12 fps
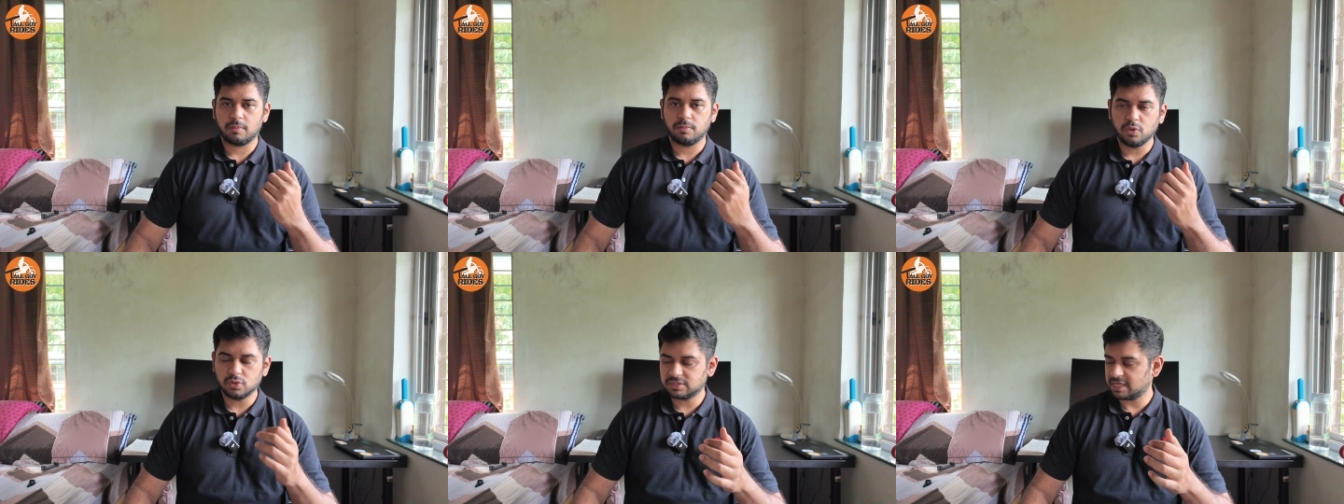
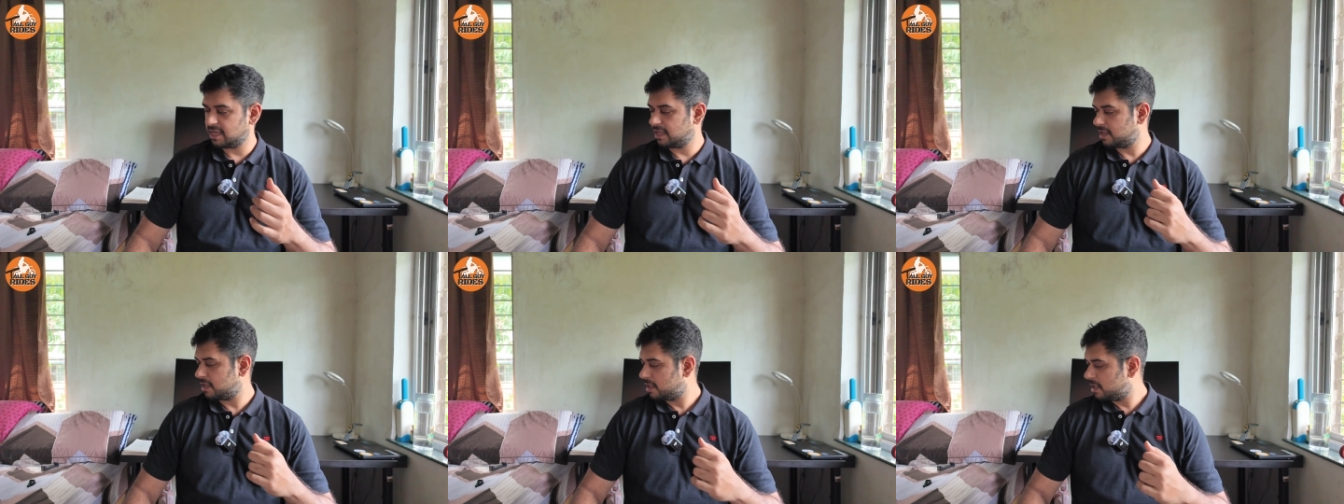
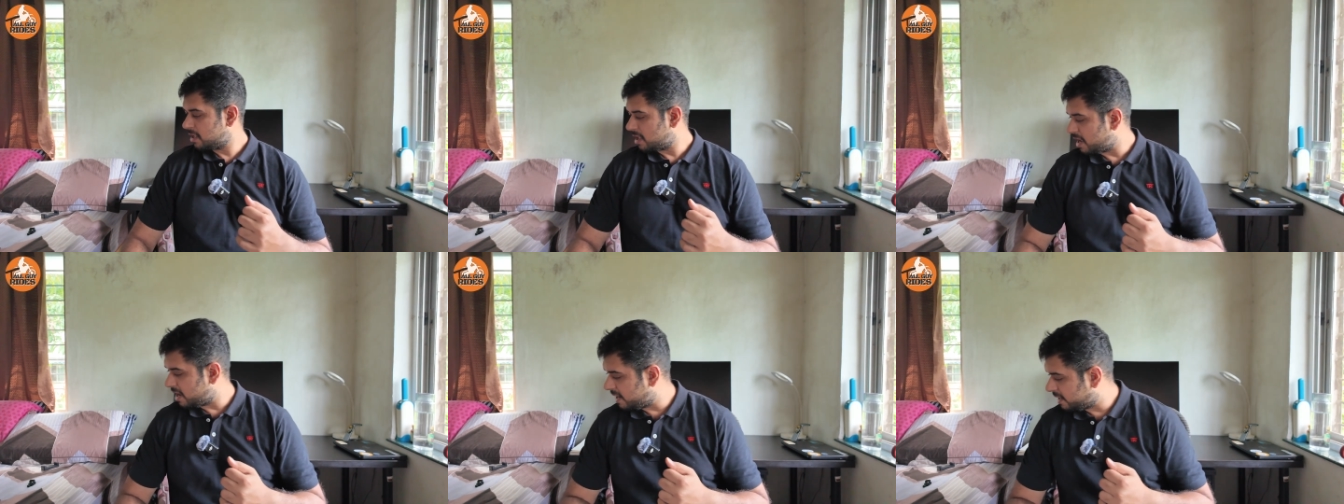music,
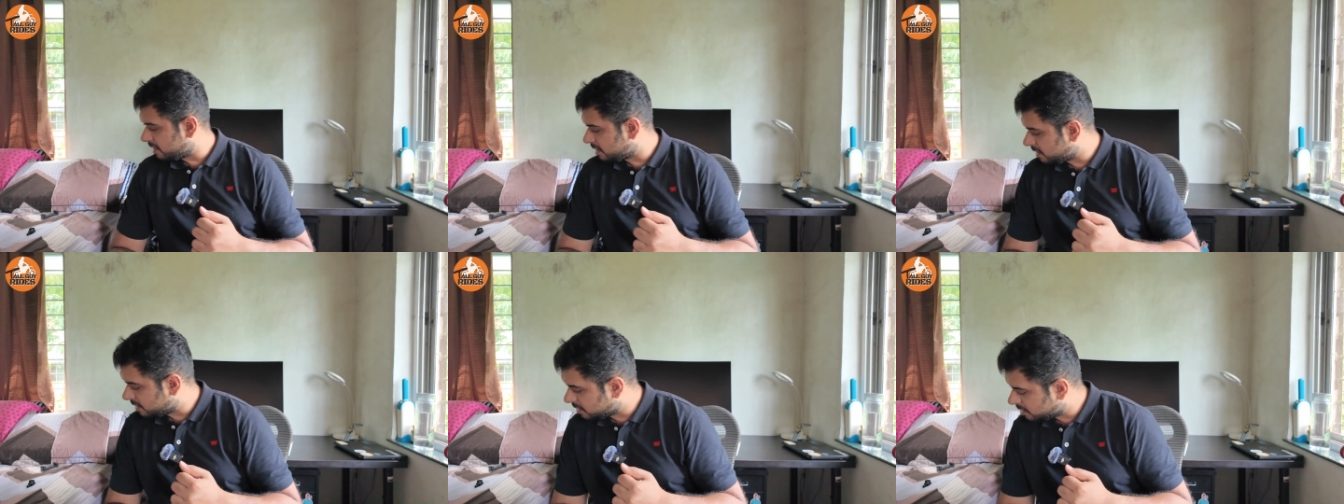
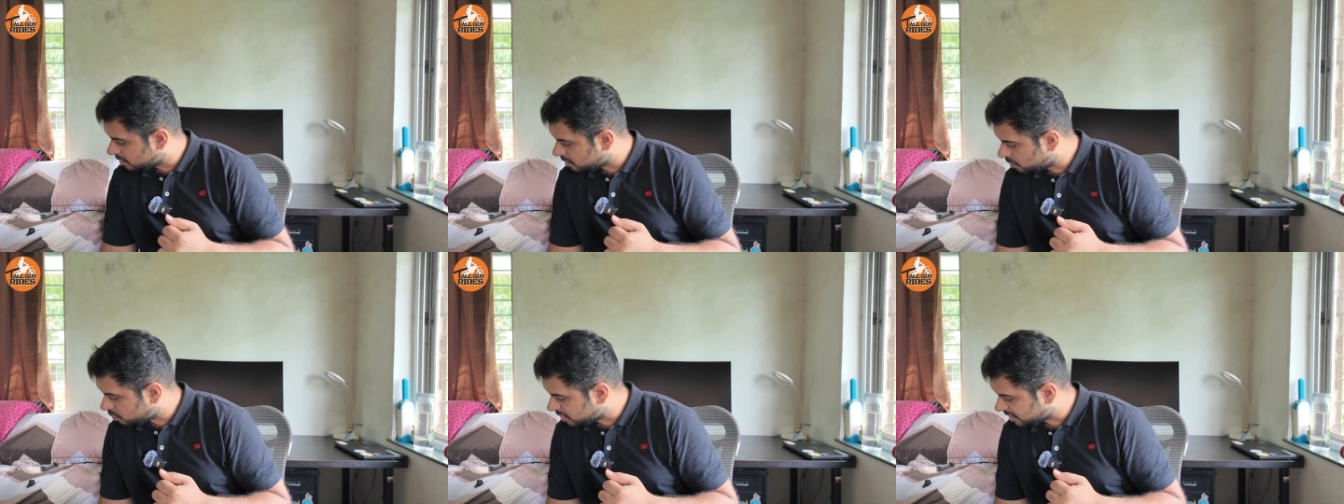and
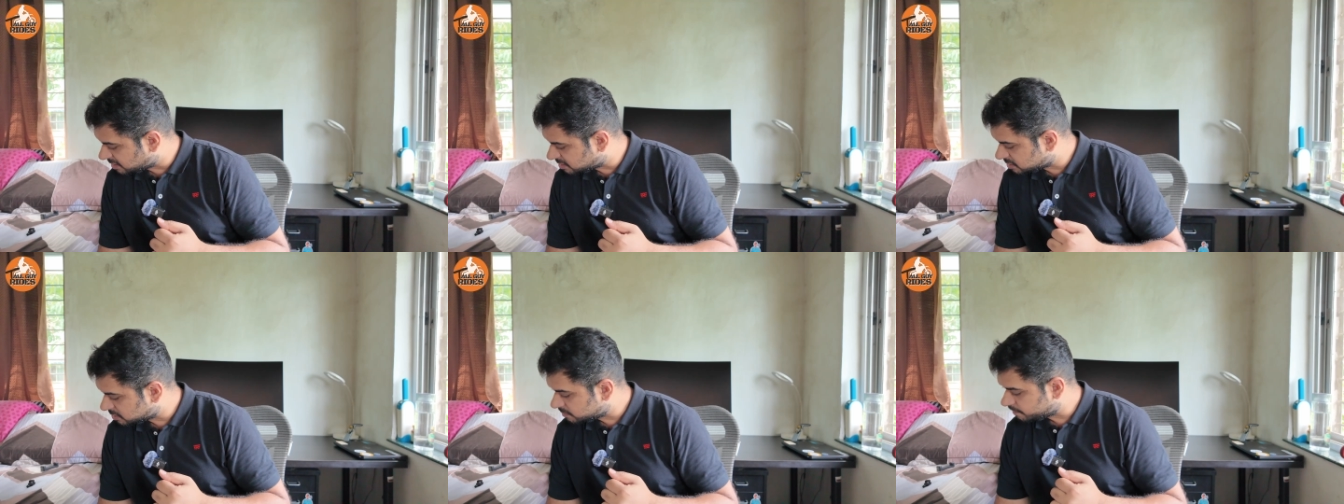what
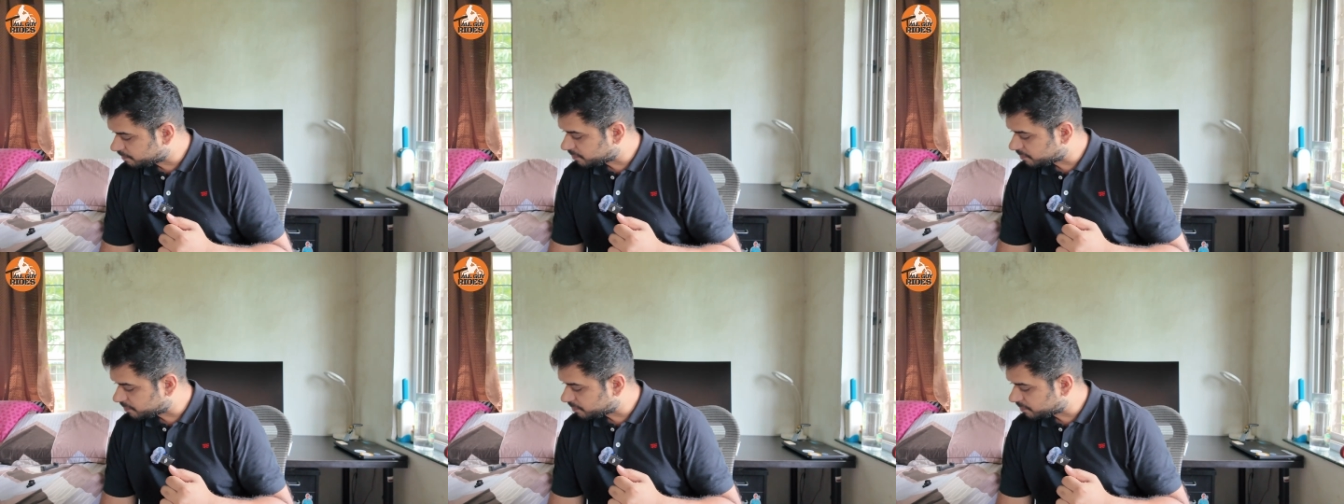else?